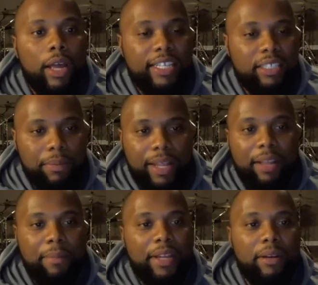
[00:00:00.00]
as a
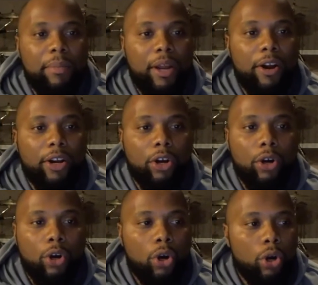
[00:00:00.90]
black man in America,
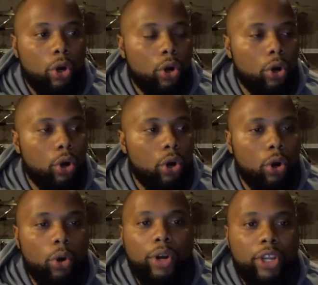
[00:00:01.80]

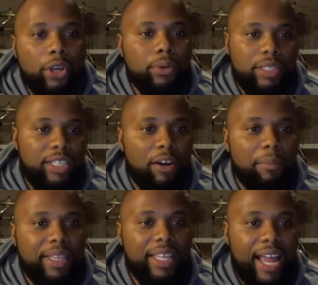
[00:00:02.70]
who are you to tell
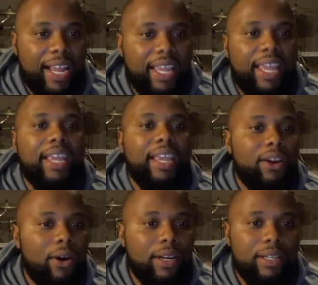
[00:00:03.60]
me that I can't get
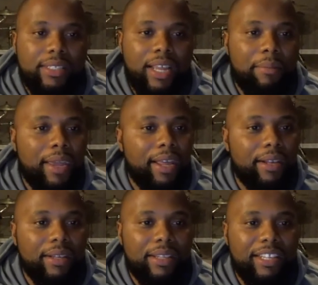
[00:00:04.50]
on and say,
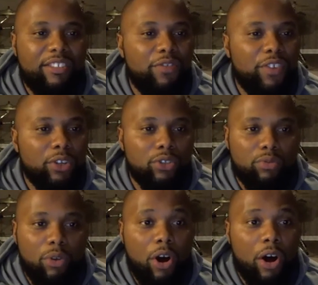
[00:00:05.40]
man, this feels
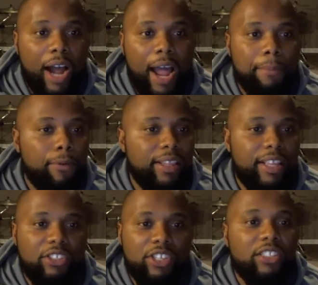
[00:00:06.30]
wrong. I pray
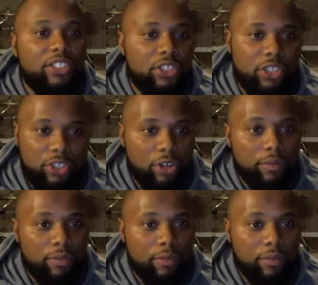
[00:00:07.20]
that justice is served.